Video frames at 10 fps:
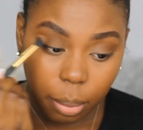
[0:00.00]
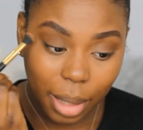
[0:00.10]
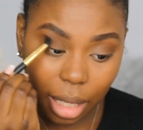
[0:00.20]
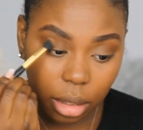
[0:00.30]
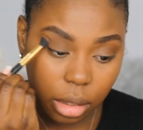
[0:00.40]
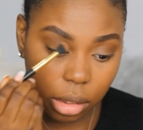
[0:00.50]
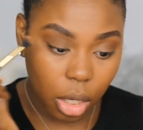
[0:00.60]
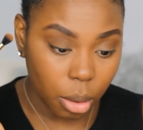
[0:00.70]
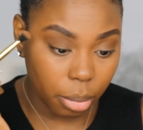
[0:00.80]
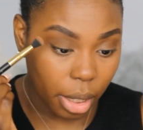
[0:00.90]
palette. It's
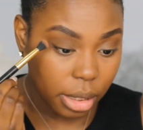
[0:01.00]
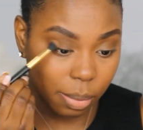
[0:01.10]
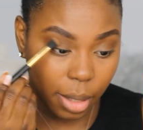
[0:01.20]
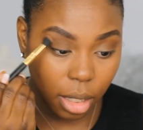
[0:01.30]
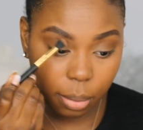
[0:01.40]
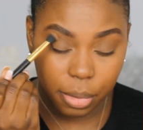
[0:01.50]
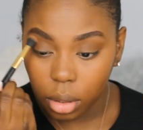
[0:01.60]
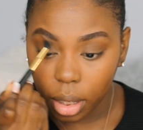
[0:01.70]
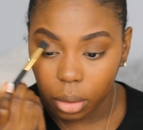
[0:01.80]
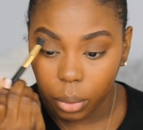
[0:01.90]
called Bronze Babe.
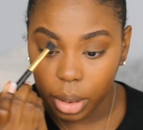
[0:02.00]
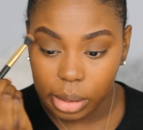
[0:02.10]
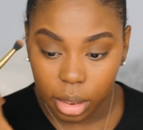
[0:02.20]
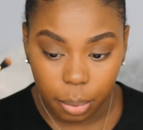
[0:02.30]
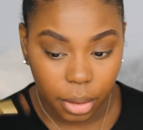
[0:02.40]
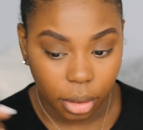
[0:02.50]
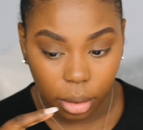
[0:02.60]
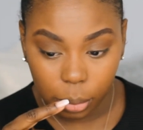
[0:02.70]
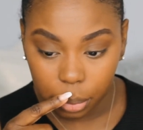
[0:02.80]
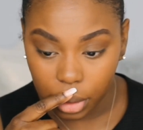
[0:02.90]
I don't want to deepen
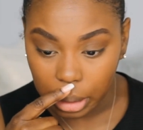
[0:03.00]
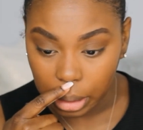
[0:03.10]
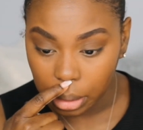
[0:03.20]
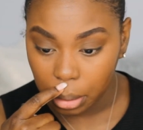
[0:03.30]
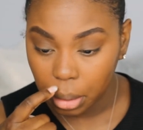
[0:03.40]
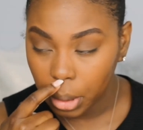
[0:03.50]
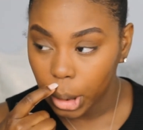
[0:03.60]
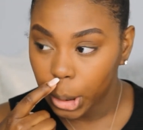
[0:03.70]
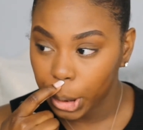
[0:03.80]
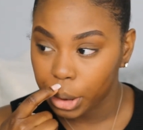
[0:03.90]
up the
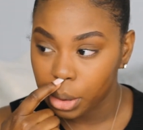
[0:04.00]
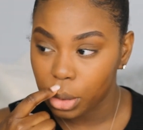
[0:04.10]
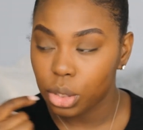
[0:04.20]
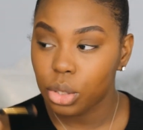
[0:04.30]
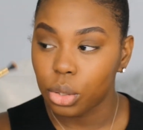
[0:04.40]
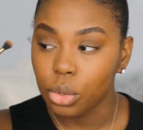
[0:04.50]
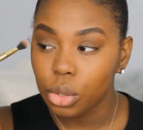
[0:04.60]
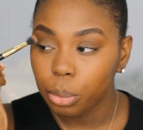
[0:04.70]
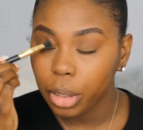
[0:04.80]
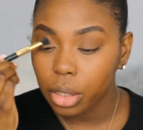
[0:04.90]
crease too
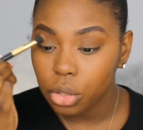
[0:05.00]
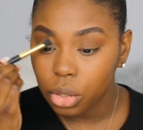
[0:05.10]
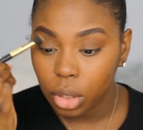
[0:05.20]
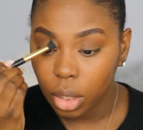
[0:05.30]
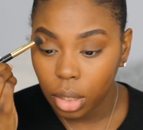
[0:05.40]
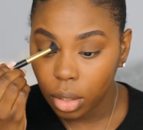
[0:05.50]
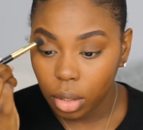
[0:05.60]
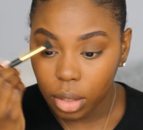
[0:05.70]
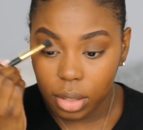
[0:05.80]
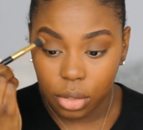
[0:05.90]
much,
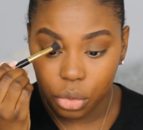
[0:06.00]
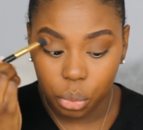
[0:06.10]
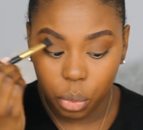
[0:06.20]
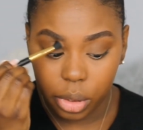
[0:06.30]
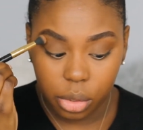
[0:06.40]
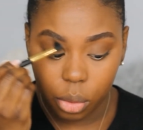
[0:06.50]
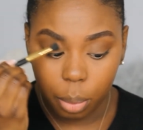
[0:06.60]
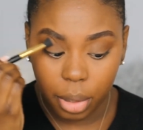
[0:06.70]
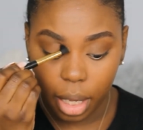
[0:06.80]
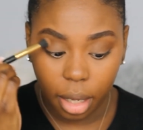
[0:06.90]
because I do want to
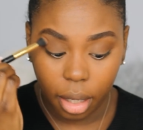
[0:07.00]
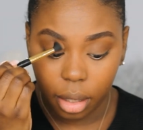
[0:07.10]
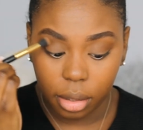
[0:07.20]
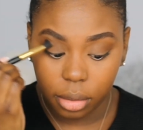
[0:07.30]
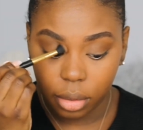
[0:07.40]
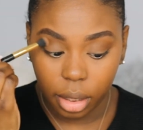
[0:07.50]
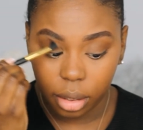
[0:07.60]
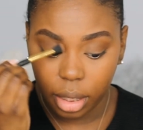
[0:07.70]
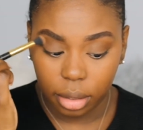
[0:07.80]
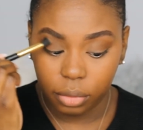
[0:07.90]
apply like
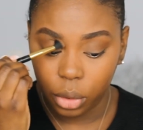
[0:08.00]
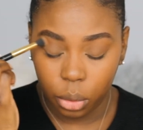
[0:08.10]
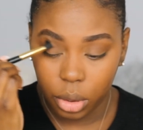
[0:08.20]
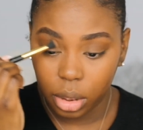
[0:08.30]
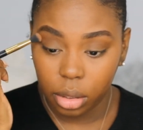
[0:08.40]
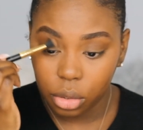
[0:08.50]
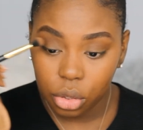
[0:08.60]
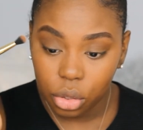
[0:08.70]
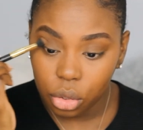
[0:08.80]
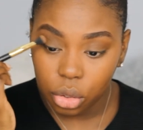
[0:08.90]
a kind of goldy
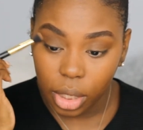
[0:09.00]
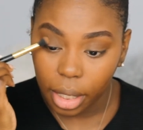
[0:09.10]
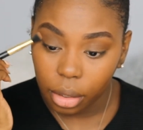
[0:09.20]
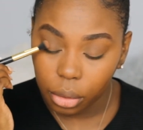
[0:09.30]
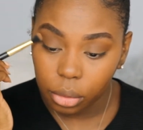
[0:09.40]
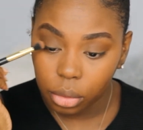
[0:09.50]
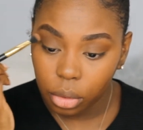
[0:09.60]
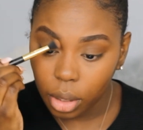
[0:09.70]
shadow,